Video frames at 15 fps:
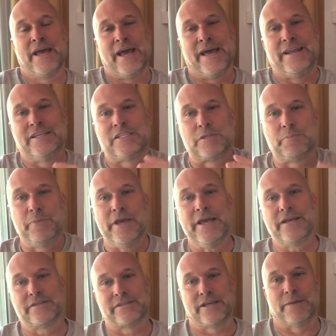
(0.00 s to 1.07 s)
And he
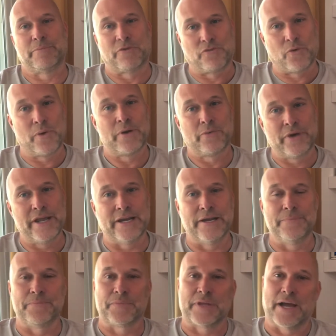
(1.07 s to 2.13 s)
speaks, and before we read
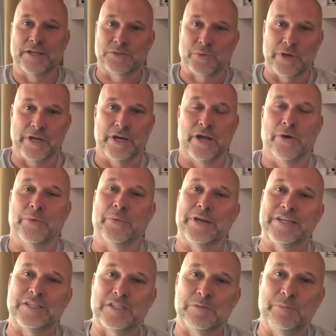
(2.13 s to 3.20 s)
it, I just want you to know, when he
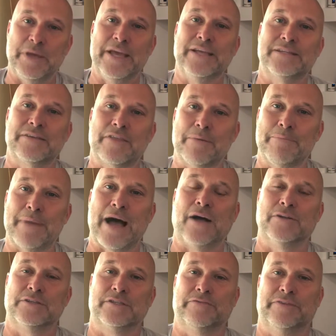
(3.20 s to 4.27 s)
speaks of the
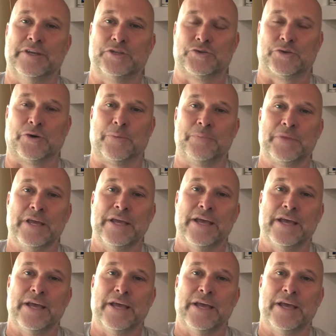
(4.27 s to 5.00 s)
mountains of Israel,